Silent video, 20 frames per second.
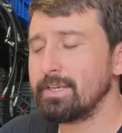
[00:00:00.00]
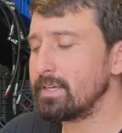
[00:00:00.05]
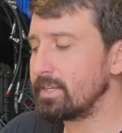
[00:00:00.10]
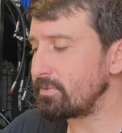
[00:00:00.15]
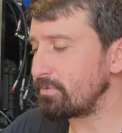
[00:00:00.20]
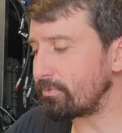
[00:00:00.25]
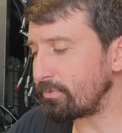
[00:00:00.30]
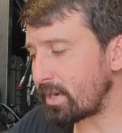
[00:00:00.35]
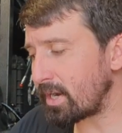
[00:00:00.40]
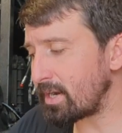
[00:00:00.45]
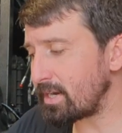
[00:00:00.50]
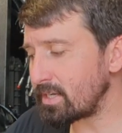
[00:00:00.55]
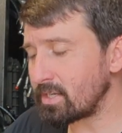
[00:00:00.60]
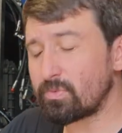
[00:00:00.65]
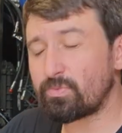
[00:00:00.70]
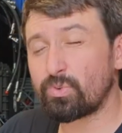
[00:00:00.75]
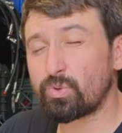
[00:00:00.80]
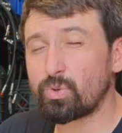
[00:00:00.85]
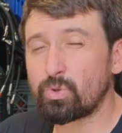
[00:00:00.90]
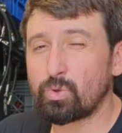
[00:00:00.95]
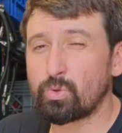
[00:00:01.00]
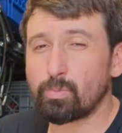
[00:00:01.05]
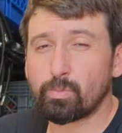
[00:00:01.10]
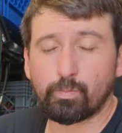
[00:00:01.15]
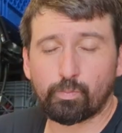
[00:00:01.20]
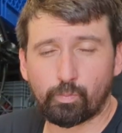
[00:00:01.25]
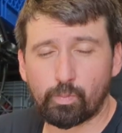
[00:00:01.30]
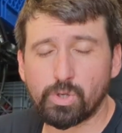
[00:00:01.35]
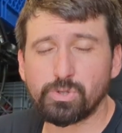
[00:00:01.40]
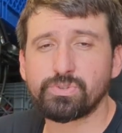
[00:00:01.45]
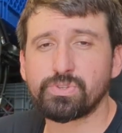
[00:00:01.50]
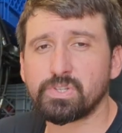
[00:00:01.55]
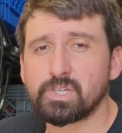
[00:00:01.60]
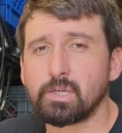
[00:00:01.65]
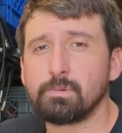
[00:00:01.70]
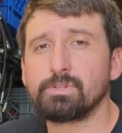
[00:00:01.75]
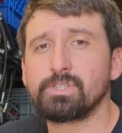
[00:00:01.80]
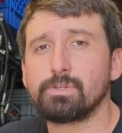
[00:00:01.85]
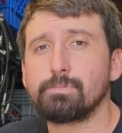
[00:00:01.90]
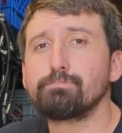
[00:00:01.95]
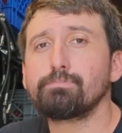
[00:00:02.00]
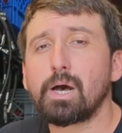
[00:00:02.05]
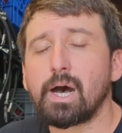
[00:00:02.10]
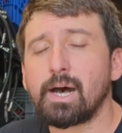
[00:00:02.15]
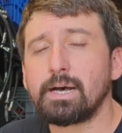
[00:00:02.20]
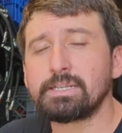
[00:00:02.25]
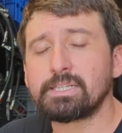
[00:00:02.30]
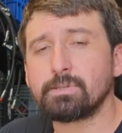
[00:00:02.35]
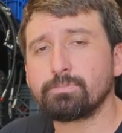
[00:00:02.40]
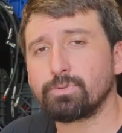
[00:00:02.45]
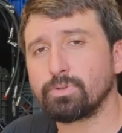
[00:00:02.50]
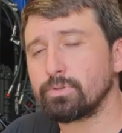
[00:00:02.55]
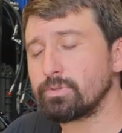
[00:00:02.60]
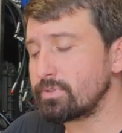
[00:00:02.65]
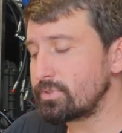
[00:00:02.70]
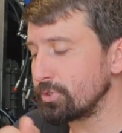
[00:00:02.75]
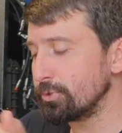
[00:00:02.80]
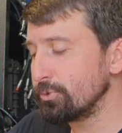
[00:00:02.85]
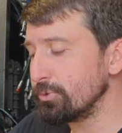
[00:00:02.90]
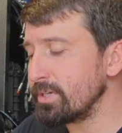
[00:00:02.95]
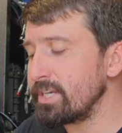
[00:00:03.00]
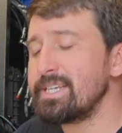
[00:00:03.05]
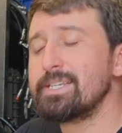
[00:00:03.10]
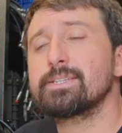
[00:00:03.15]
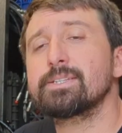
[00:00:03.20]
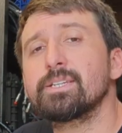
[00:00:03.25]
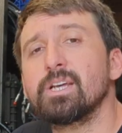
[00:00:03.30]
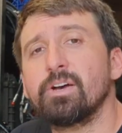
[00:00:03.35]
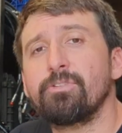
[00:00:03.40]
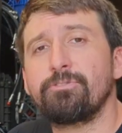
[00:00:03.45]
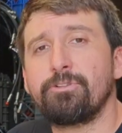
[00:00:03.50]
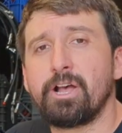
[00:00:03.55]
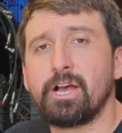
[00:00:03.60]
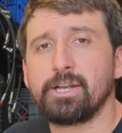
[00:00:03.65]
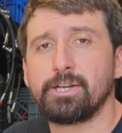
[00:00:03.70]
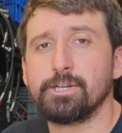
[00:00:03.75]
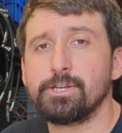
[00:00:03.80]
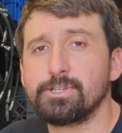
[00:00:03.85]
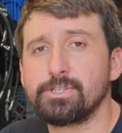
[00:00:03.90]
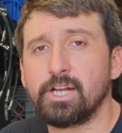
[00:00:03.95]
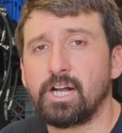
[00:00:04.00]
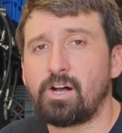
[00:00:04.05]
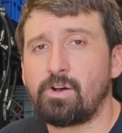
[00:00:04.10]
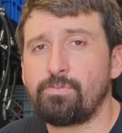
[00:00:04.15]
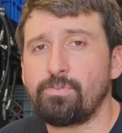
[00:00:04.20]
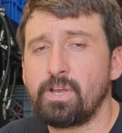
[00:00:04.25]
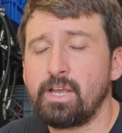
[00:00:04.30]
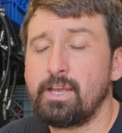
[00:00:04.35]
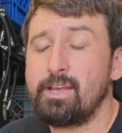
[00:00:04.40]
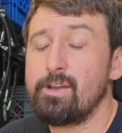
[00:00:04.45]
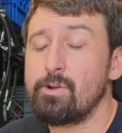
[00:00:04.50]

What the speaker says: It's very difficult, most of the time it's impossible to re-stuff that yourself,